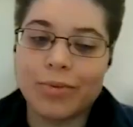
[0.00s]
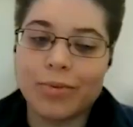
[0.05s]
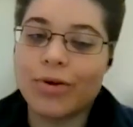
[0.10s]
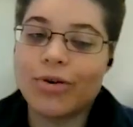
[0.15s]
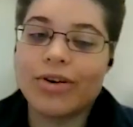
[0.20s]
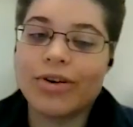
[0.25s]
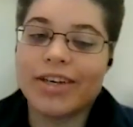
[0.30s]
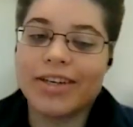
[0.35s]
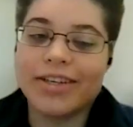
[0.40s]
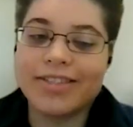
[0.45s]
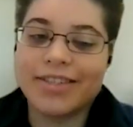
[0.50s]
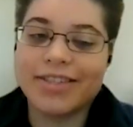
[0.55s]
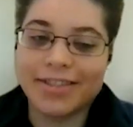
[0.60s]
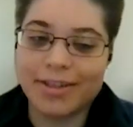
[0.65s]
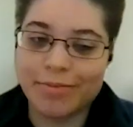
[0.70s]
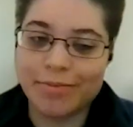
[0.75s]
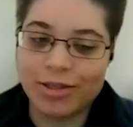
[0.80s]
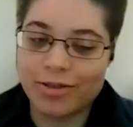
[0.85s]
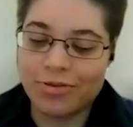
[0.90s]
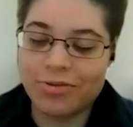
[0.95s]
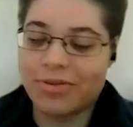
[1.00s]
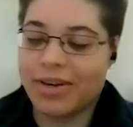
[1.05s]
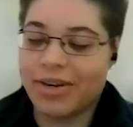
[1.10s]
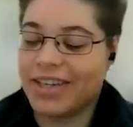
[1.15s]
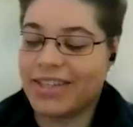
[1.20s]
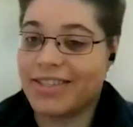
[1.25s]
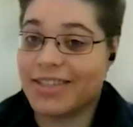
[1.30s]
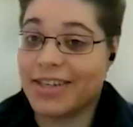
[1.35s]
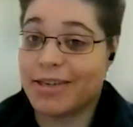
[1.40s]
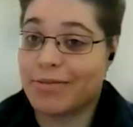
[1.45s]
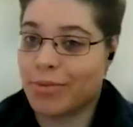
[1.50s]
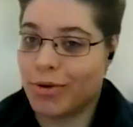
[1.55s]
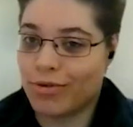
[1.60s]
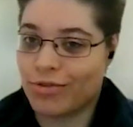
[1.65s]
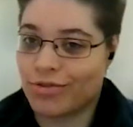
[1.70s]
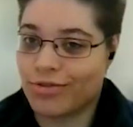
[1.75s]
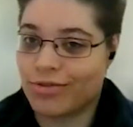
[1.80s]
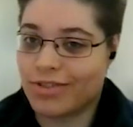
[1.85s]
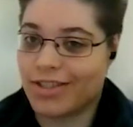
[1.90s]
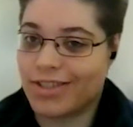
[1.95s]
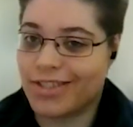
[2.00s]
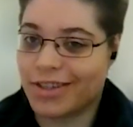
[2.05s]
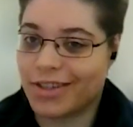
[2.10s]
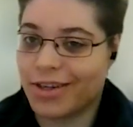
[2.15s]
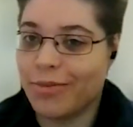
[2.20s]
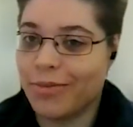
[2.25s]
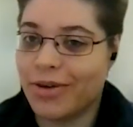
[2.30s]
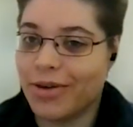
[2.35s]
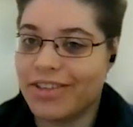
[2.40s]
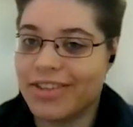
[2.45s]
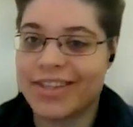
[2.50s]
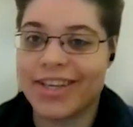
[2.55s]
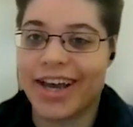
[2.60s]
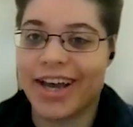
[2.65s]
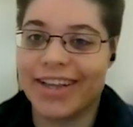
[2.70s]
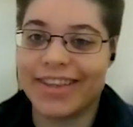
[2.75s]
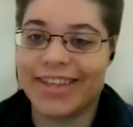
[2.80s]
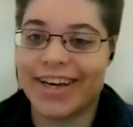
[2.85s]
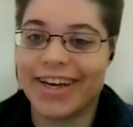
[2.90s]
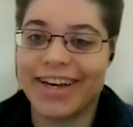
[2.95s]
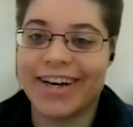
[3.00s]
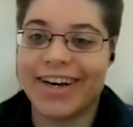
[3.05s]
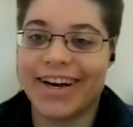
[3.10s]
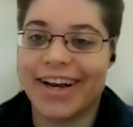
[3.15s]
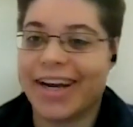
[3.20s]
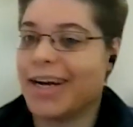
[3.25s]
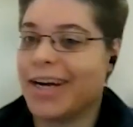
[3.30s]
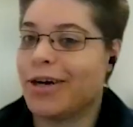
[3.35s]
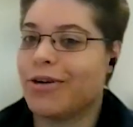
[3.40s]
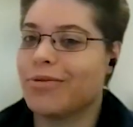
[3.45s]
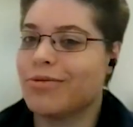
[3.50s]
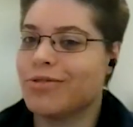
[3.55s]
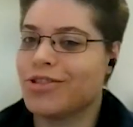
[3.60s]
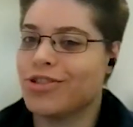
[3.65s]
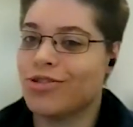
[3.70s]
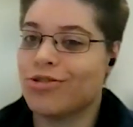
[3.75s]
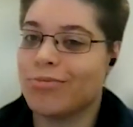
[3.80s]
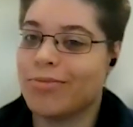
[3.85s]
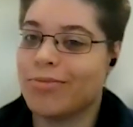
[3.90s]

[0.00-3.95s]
what is a W and Z boson to start with, and then how do